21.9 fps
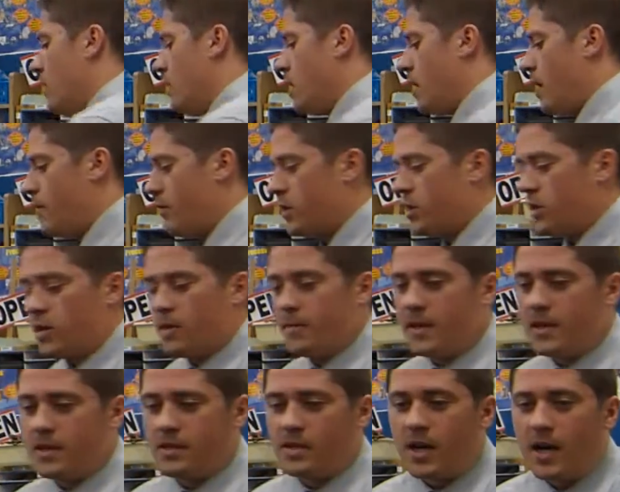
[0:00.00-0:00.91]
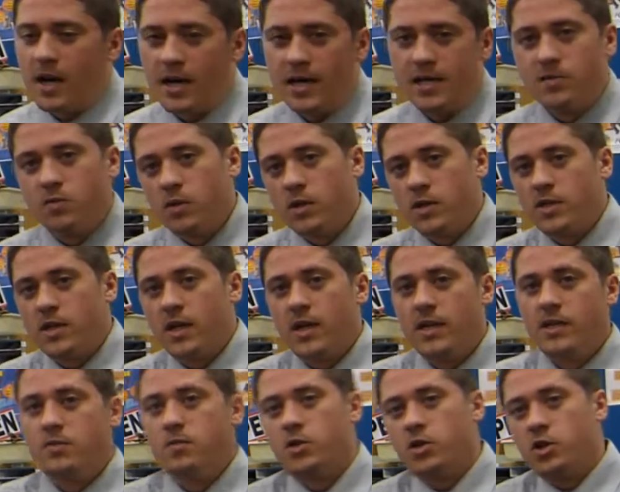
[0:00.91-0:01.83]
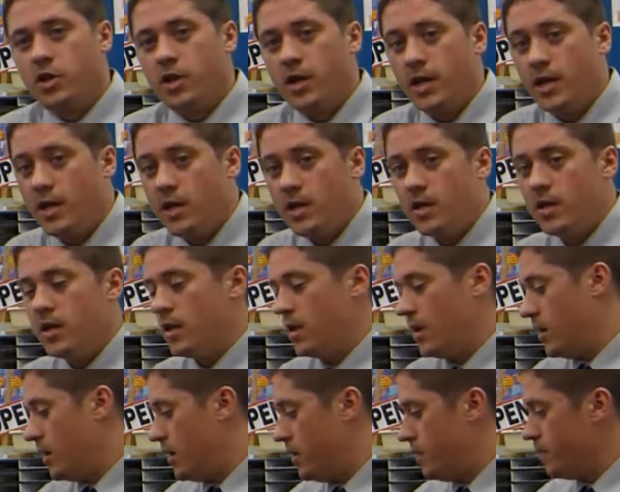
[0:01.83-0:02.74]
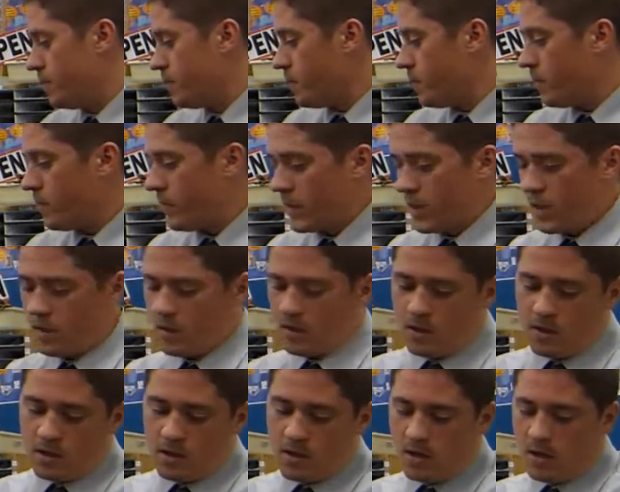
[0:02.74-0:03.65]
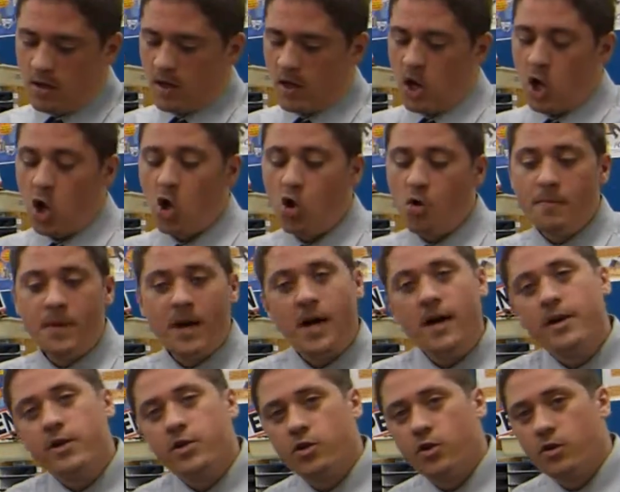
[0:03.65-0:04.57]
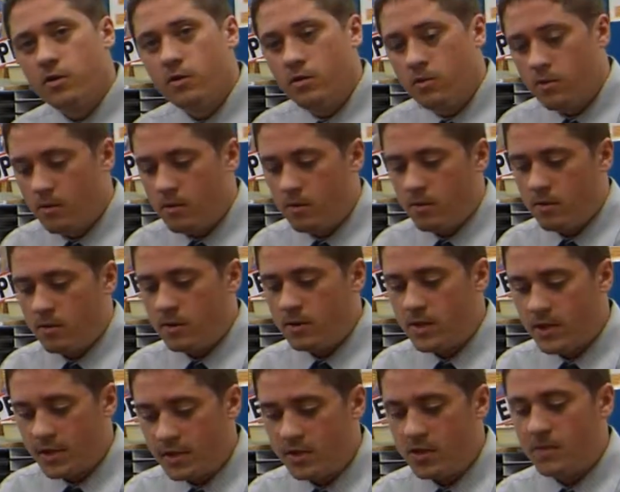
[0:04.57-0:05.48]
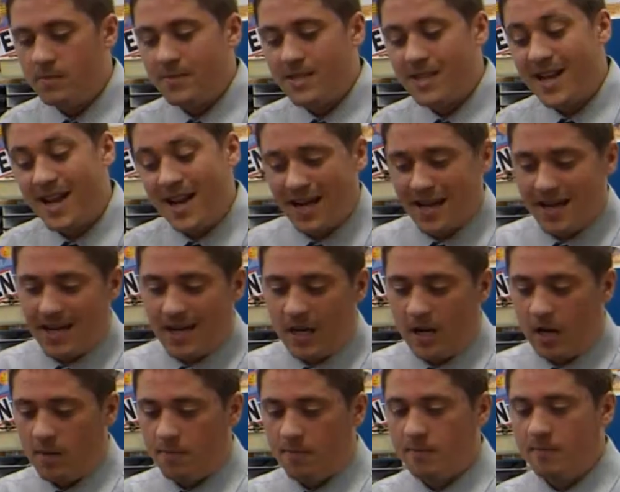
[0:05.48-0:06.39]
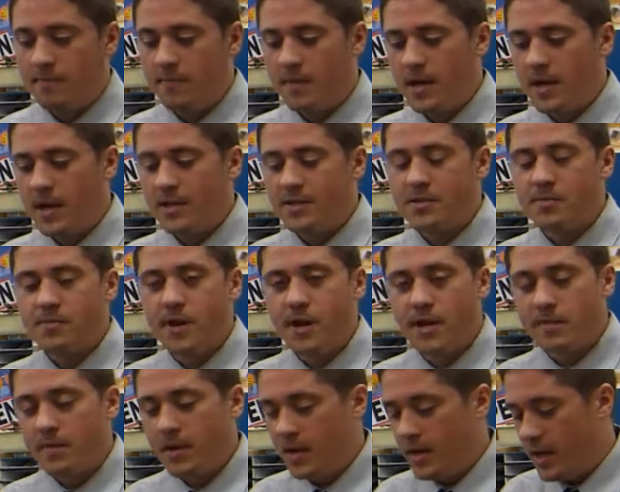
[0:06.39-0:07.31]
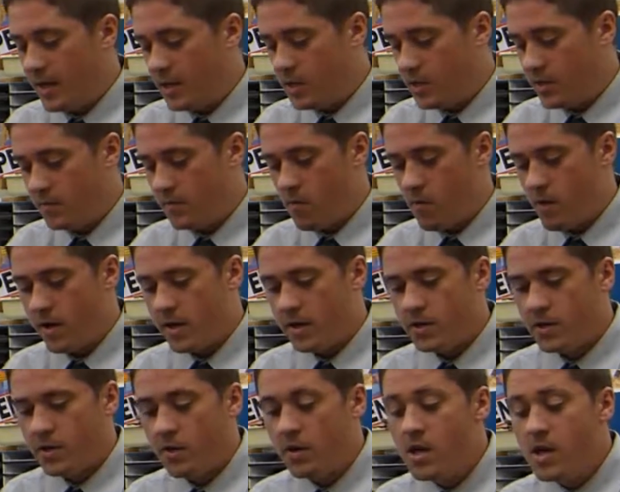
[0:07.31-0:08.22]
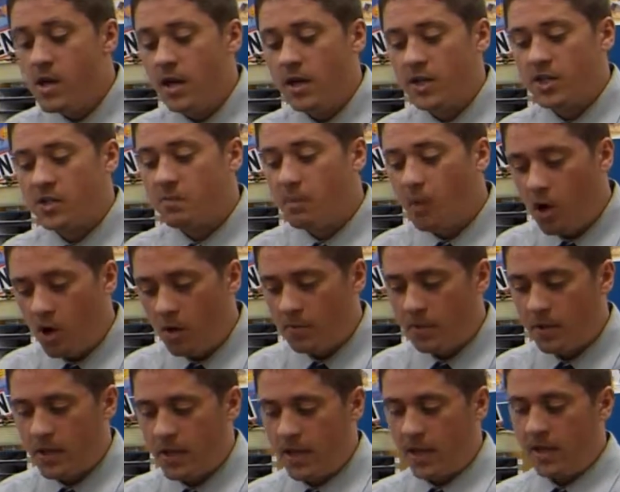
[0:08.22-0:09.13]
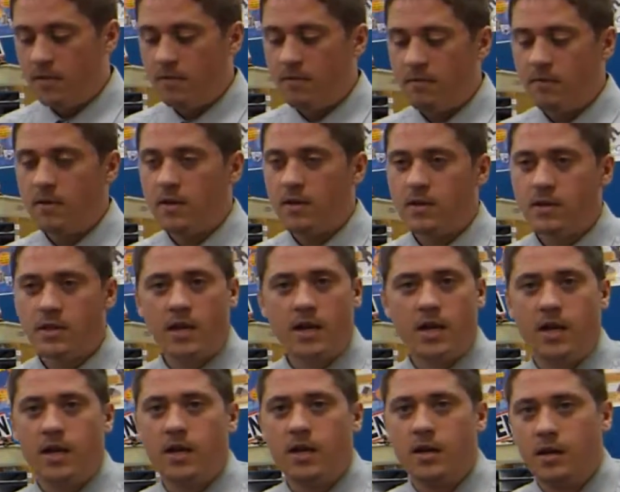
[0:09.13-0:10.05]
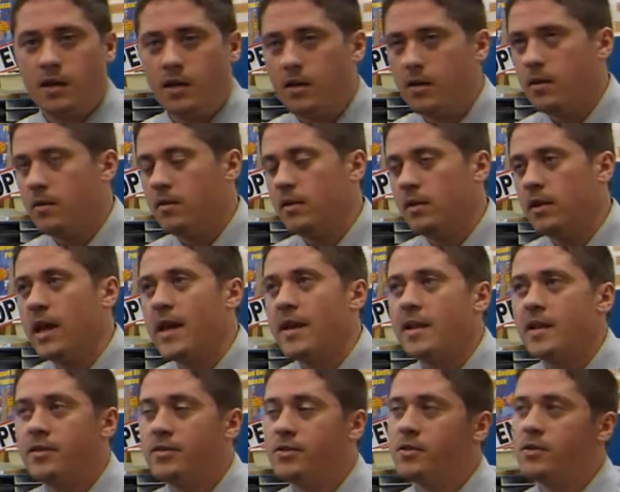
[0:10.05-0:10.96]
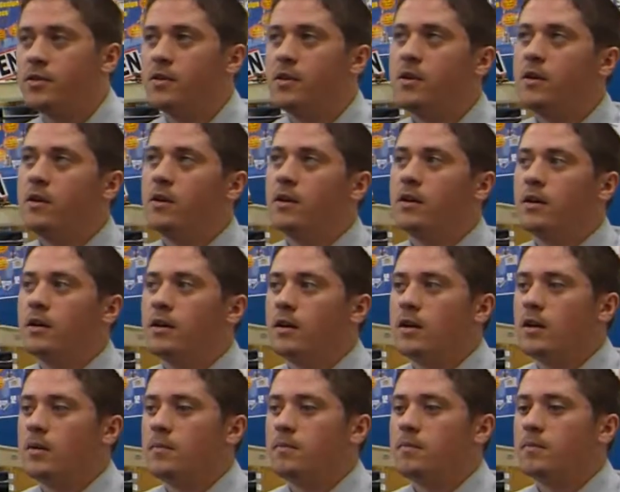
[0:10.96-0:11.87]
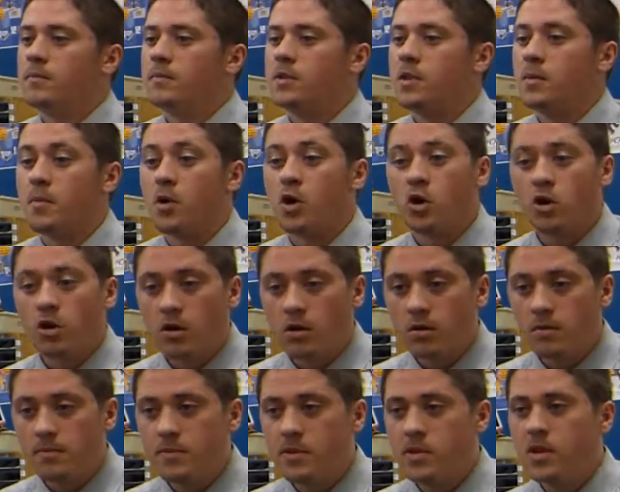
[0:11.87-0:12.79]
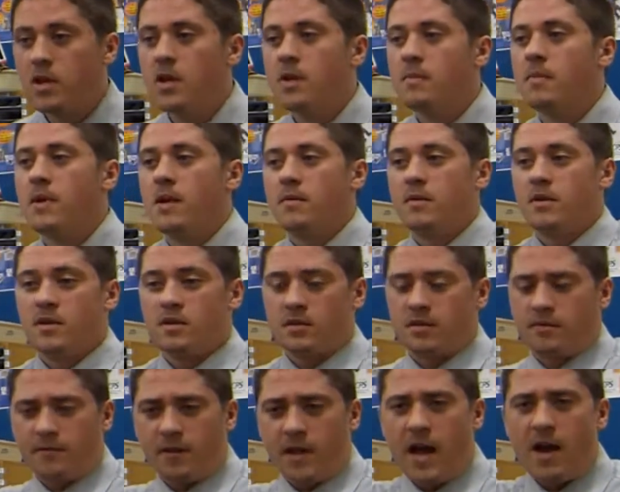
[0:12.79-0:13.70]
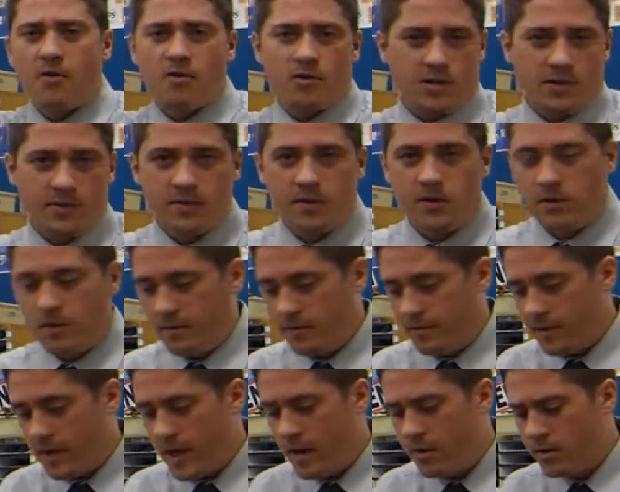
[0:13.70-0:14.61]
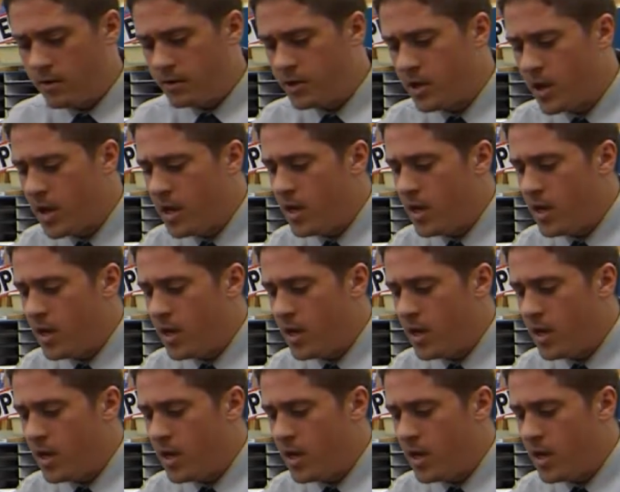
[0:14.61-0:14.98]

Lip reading: If we talk about size, what size would you need? HomeHydroSystems.com has some recommendations for you. So a small plant, let's say lettuce, some herbs, maybe flowers if you're doing flowers,